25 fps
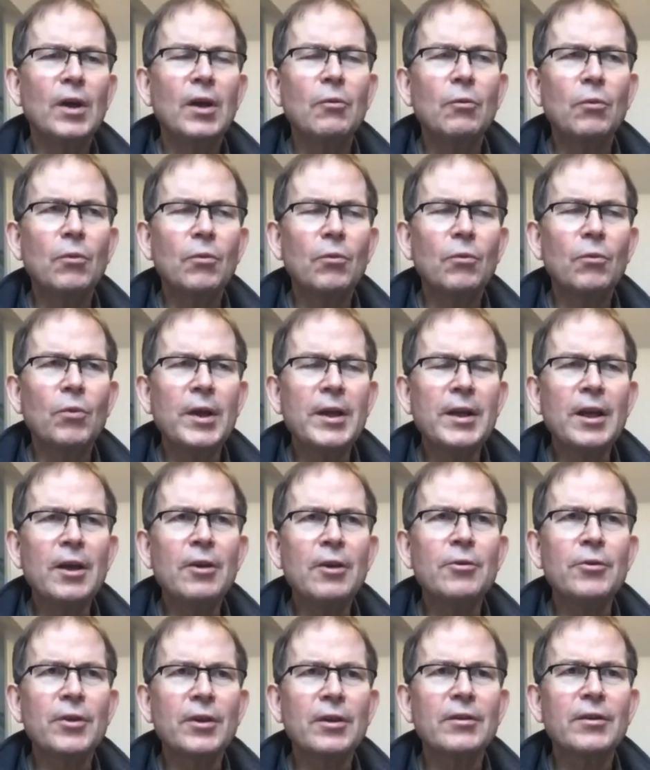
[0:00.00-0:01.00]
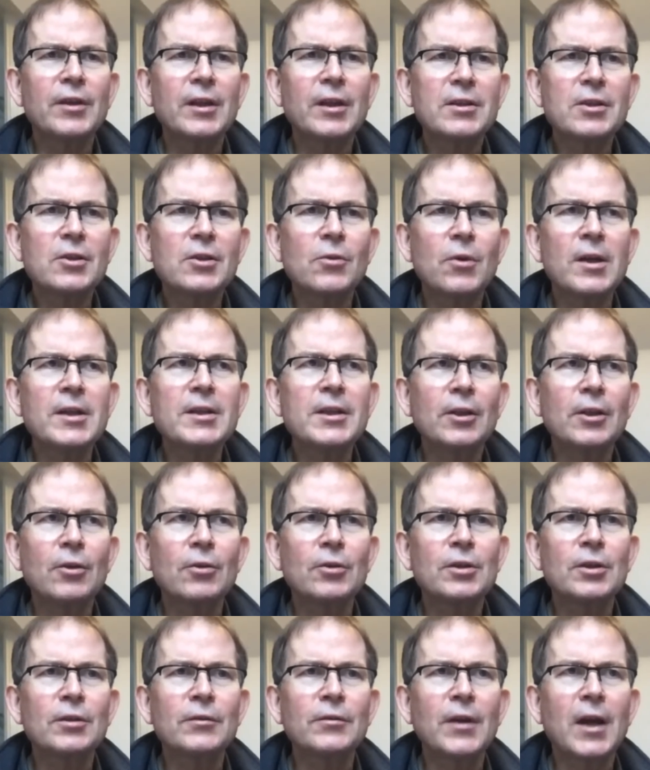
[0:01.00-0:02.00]
we know that there's quite a lot
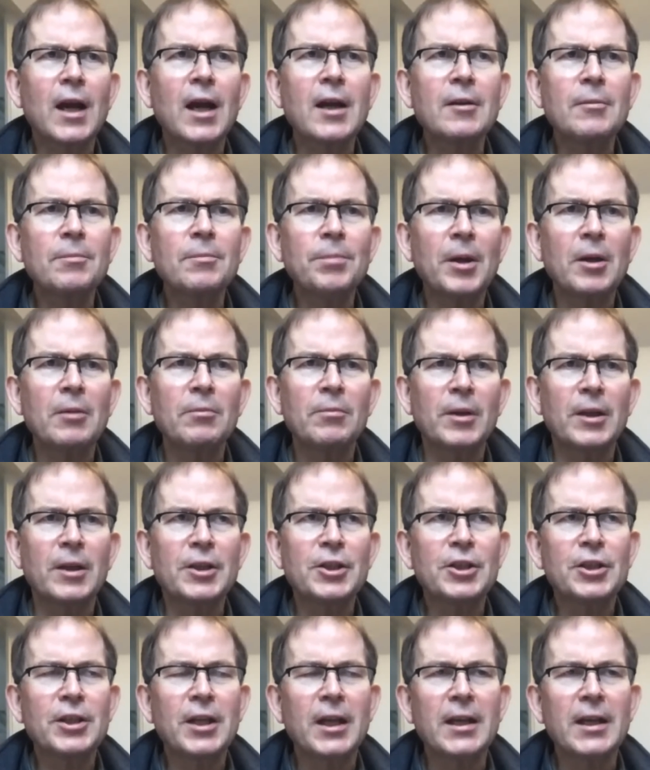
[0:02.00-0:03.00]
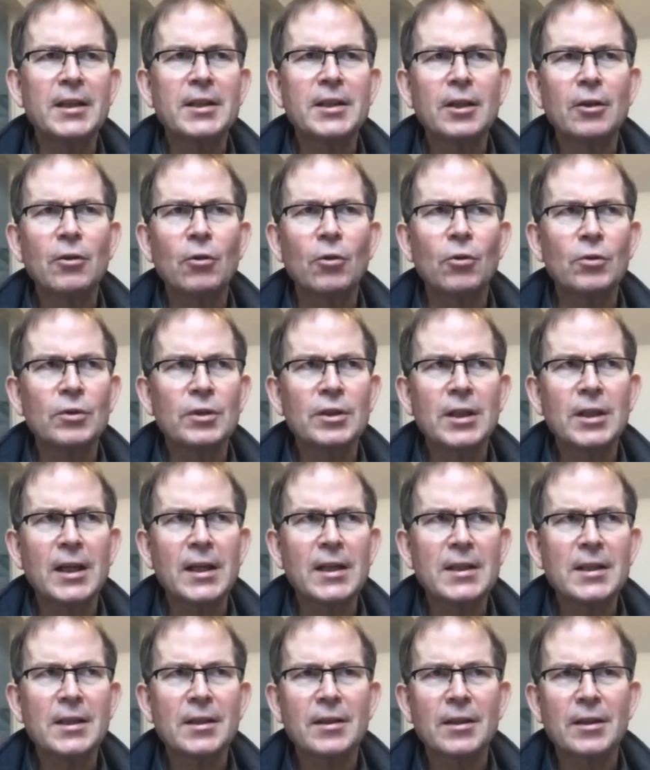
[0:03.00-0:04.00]
of unpublished data, or
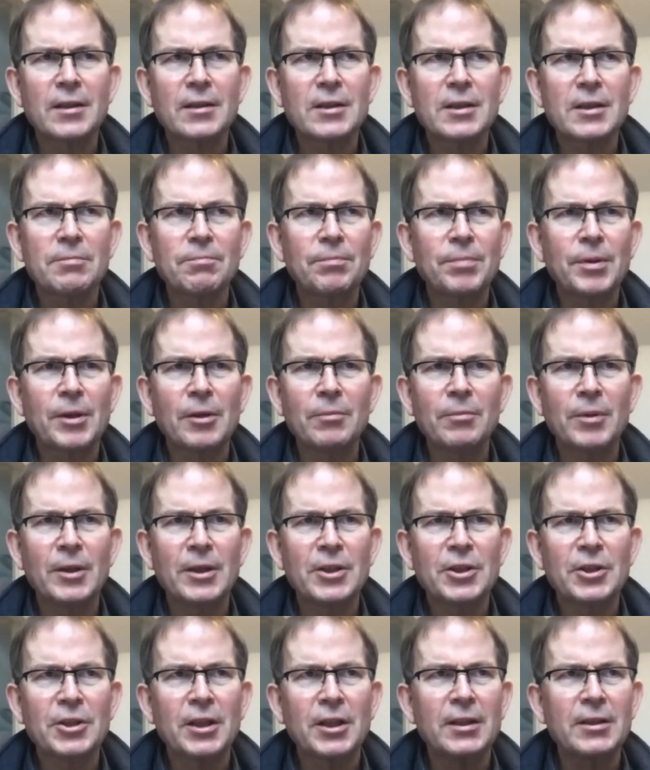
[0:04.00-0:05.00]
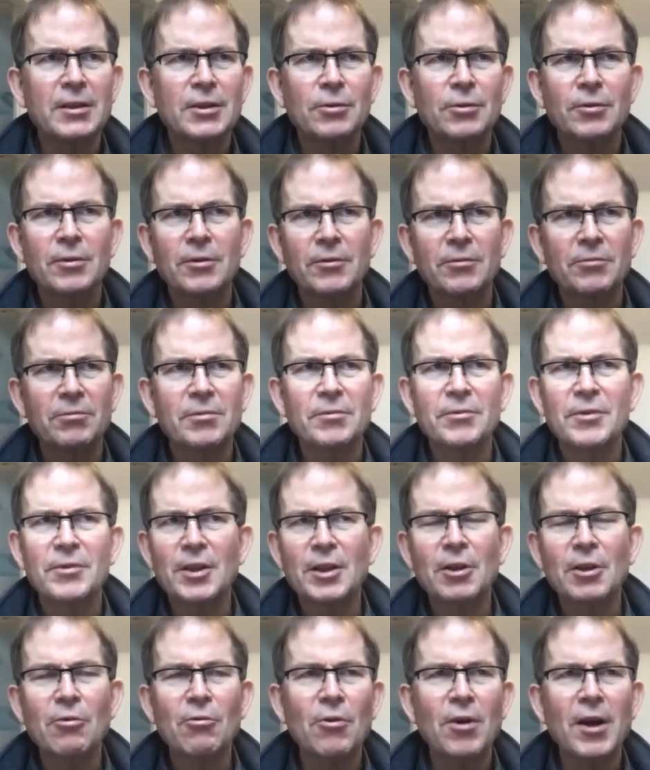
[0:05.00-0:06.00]
data that's published in sort of the
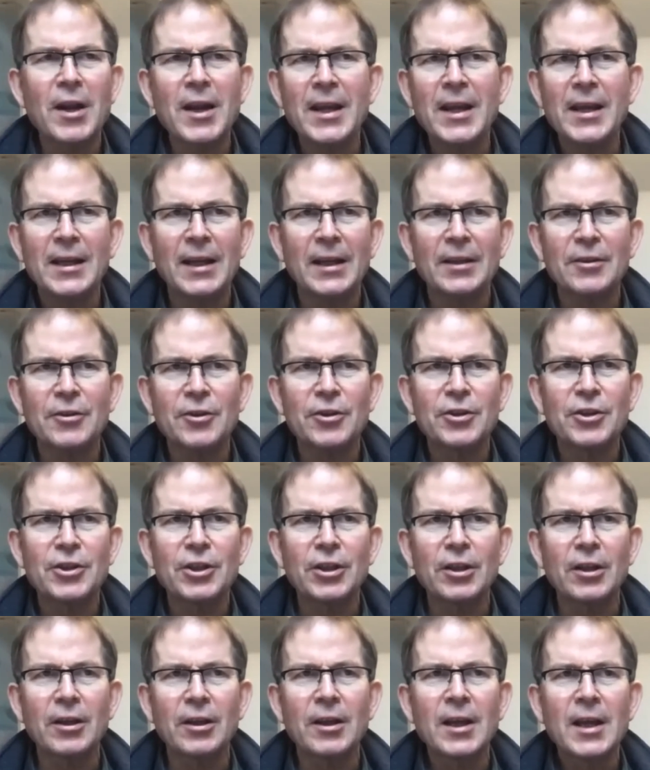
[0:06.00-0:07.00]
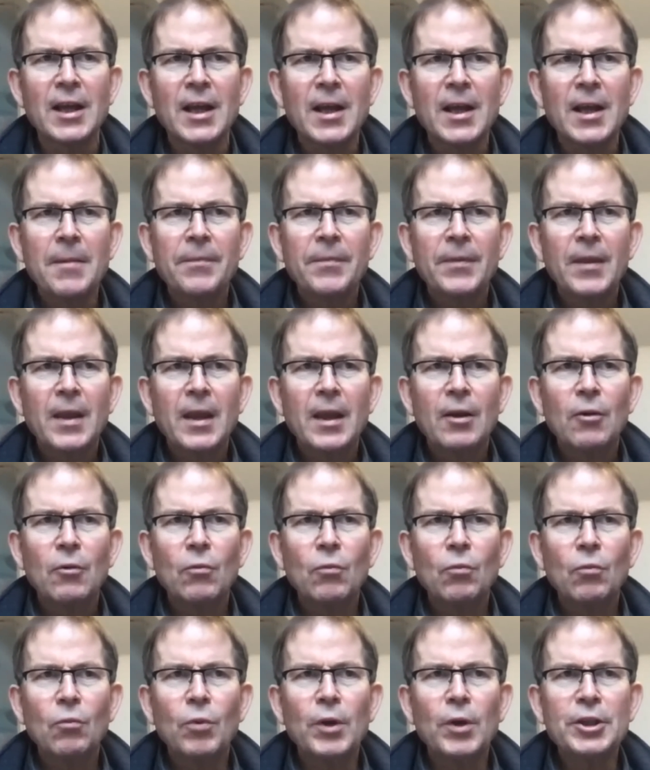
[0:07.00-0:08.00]
grey literature,
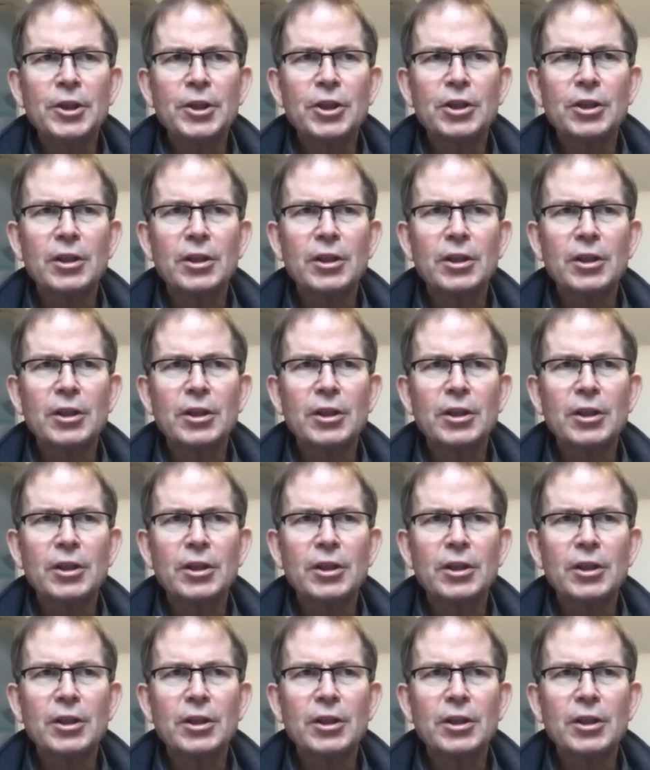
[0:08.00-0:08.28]
which,